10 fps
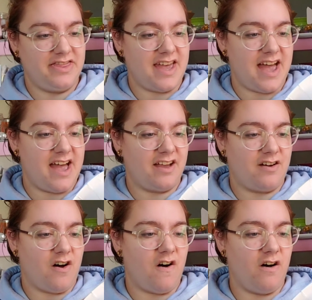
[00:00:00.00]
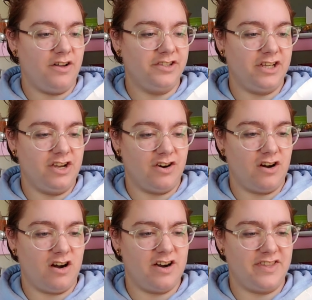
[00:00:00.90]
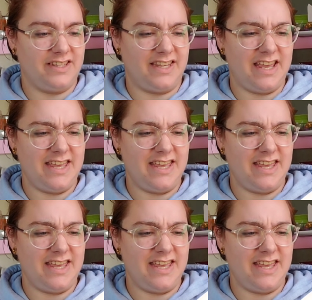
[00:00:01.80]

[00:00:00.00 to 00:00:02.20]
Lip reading: that call to your heart, that say,